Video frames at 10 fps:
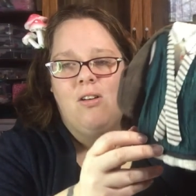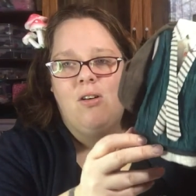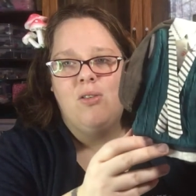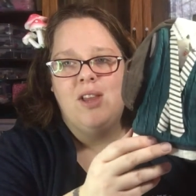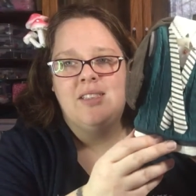
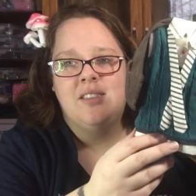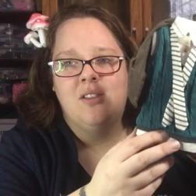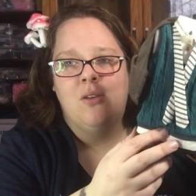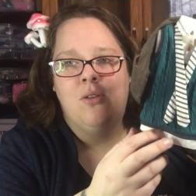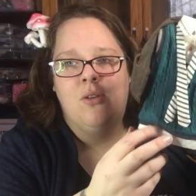Oh, that's
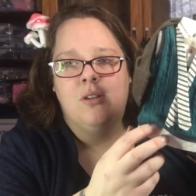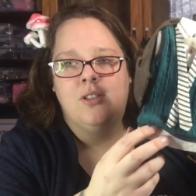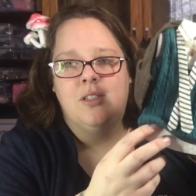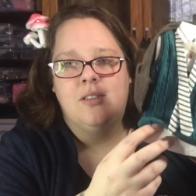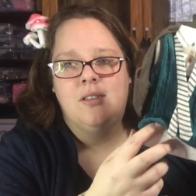so
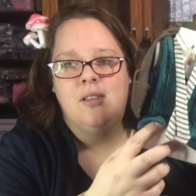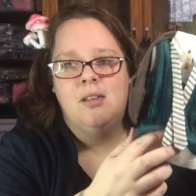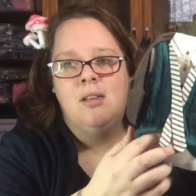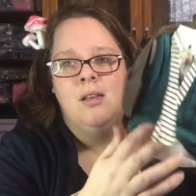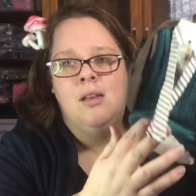gorgeous.
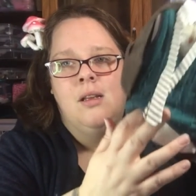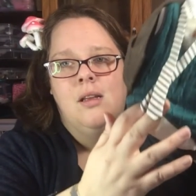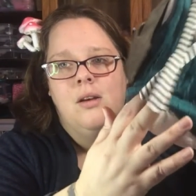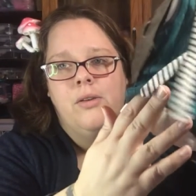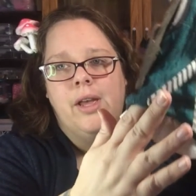
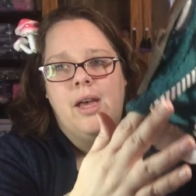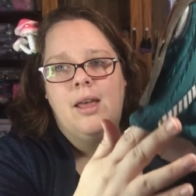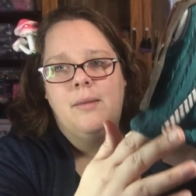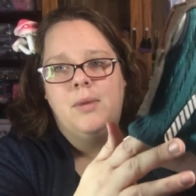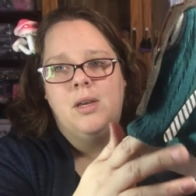Okay,
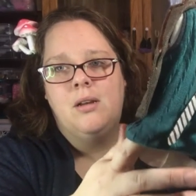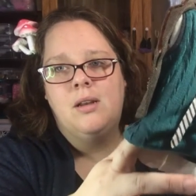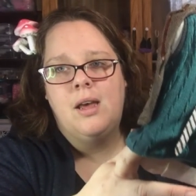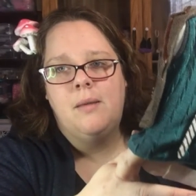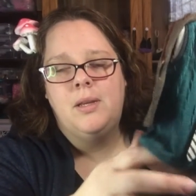I am
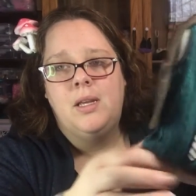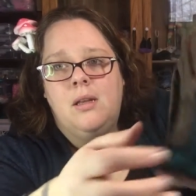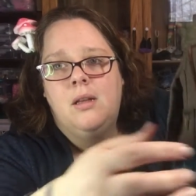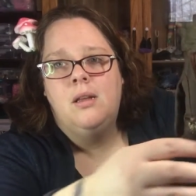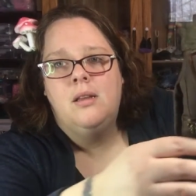beyond
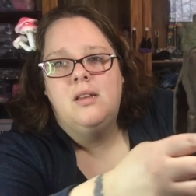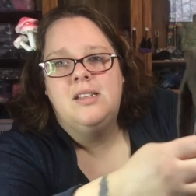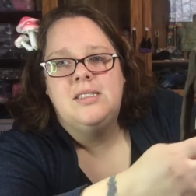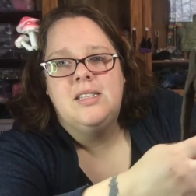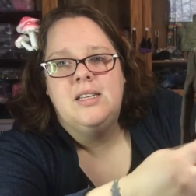happy.
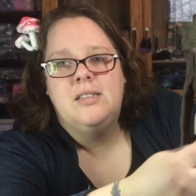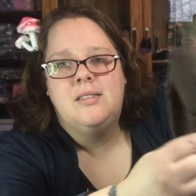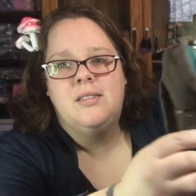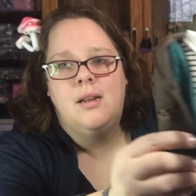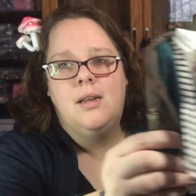This is
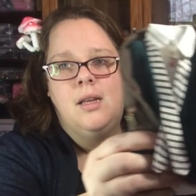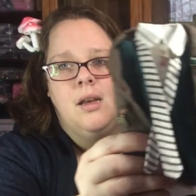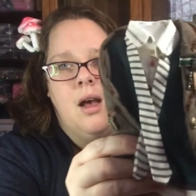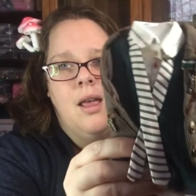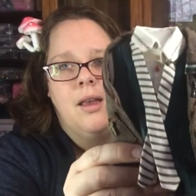
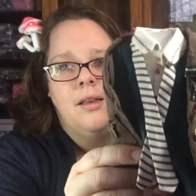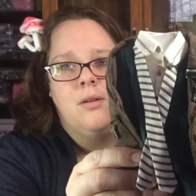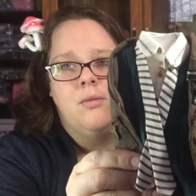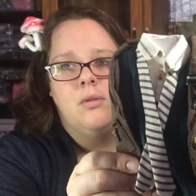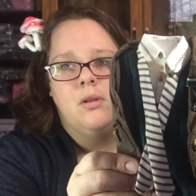stunning. I
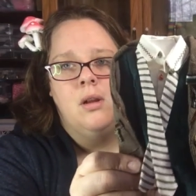don't...